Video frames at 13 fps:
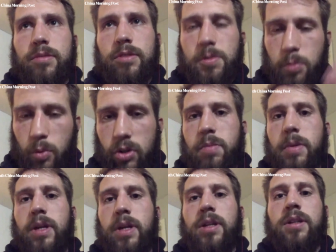
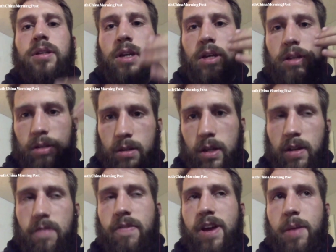sportsmen
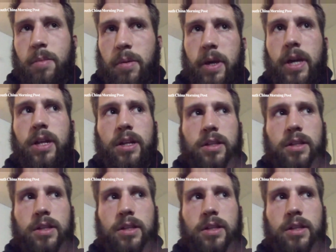and family men.